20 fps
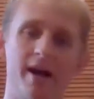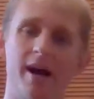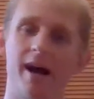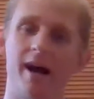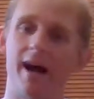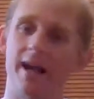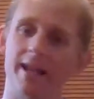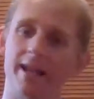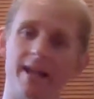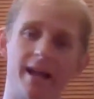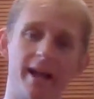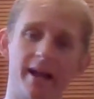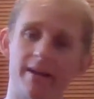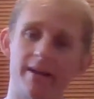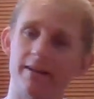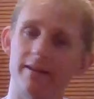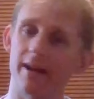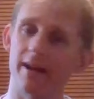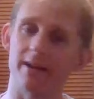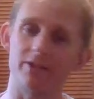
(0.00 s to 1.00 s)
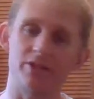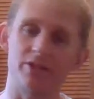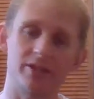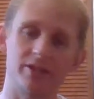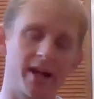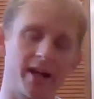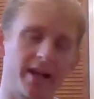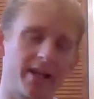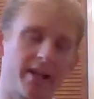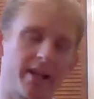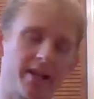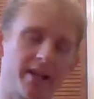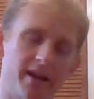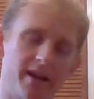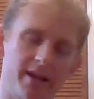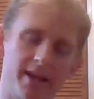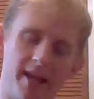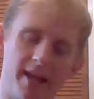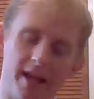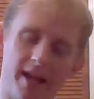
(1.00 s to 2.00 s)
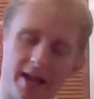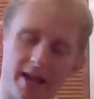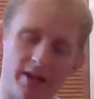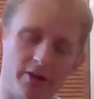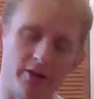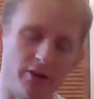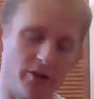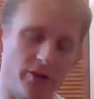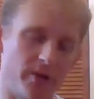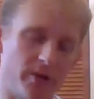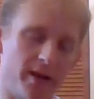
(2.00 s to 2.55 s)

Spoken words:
I can't. I can't do